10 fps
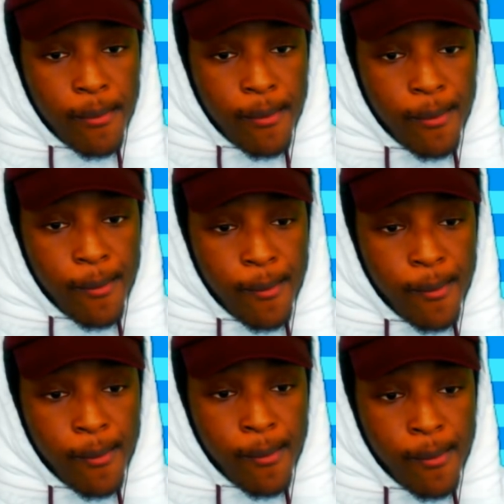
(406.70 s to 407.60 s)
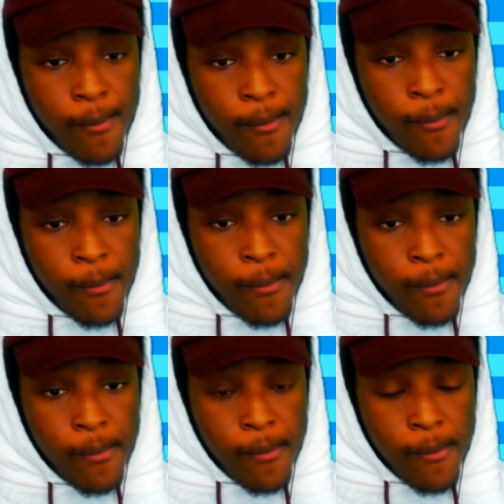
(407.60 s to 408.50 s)
Who was it?
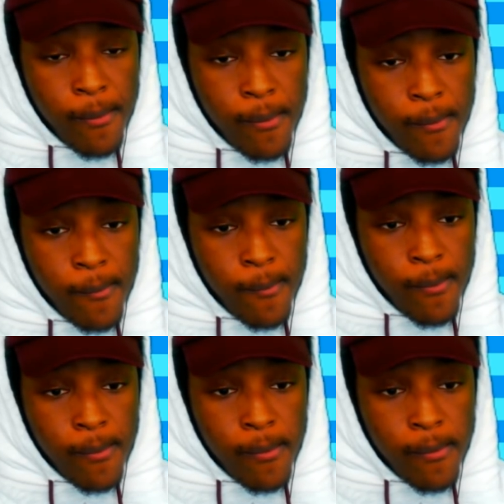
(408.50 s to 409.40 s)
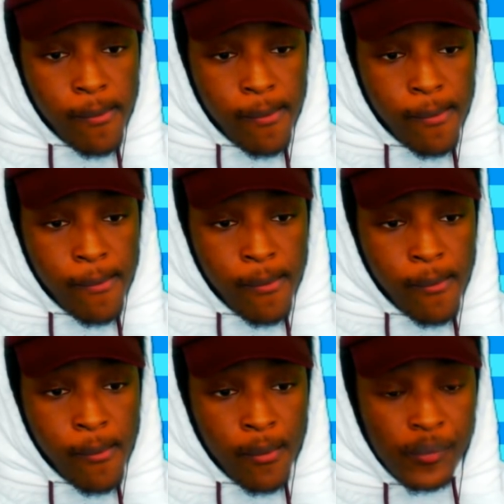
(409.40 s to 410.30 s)
Who?
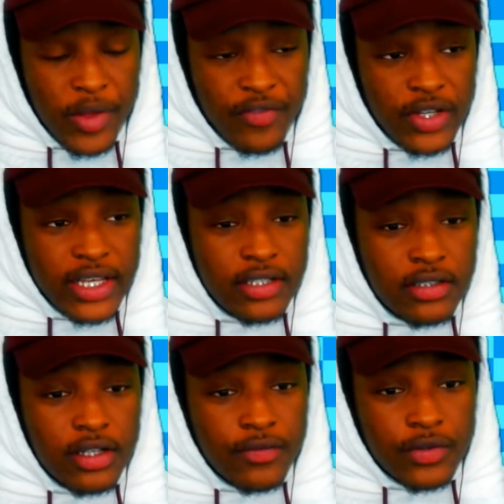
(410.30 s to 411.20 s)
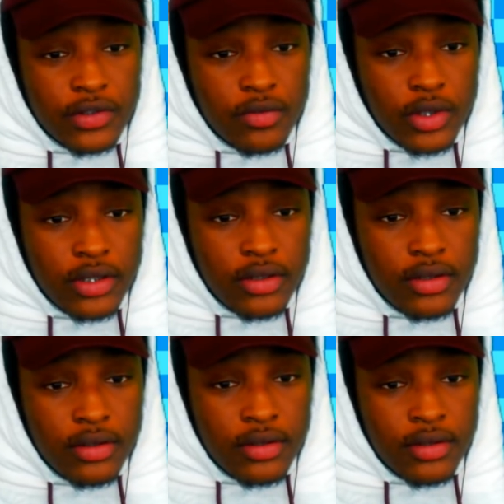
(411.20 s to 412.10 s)
Who? I feel like he's What's looking for name? someone.
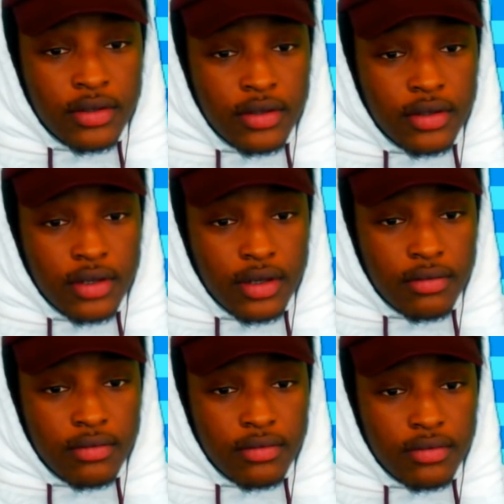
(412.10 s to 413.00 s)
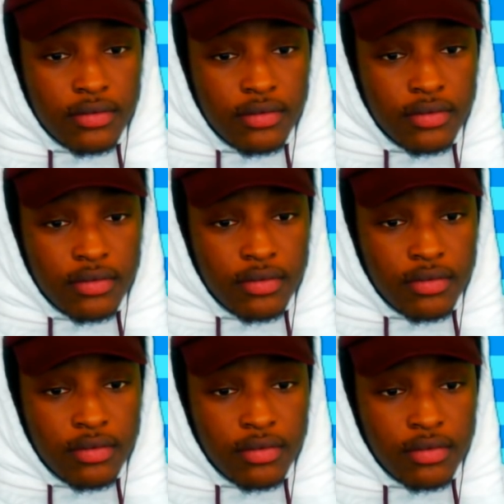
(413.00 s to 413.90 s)
Yep.
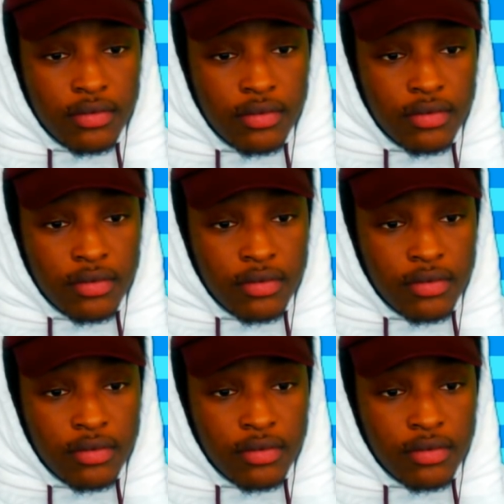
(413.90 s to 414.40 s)
Not in a